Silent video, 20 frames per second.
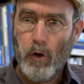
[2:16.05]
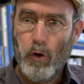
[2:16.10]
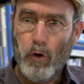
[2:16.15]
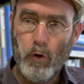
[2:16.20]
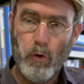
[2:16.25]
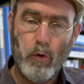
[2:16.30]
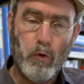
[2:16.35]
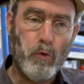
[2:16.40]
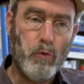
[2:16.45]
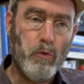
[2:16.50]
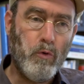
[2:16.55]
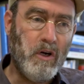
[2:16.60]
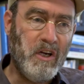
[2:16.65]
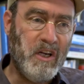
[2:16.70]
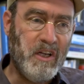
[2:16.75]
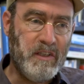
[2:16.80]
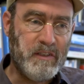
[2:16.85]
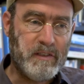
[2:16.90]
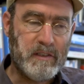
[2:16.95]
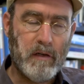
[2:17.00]
who
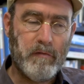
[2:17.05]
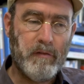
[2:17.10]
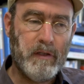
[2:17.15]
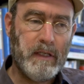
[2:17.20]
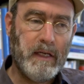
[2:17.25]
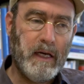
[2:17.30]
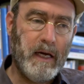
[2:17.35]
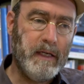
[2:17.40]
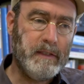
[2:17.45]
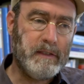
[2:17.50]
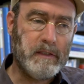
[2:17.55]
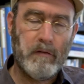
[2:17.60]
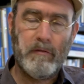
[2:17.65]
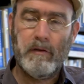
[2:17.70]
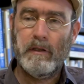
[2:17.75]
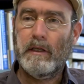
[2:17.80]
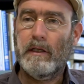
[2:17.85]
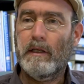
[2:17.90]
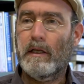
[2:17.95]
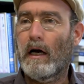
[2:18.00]
in 78,
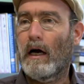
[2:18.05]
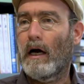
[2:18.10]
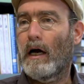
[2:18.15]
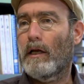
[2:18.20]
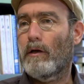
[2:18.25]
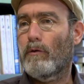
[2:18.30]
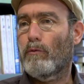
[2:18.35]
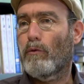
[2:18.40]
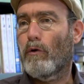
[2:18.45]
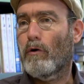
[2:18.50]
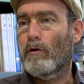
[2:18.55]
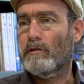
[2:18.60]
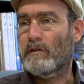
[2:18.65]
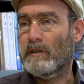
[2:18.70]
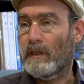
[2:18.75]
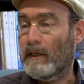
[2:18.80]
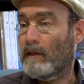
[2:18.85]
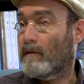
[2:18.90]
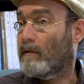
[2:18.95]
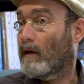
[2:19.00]
79 was
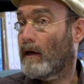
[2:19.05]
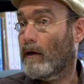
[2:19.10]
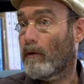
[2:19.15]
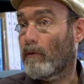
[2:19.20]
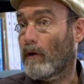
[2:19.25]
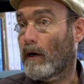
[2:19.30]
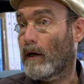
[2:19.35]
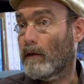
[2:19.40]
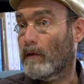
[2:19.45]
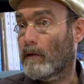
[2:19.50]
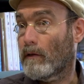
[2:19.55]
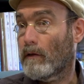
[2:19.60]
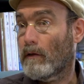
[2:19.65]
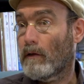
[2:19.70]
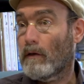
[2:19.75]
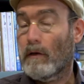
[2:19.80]
in Tehran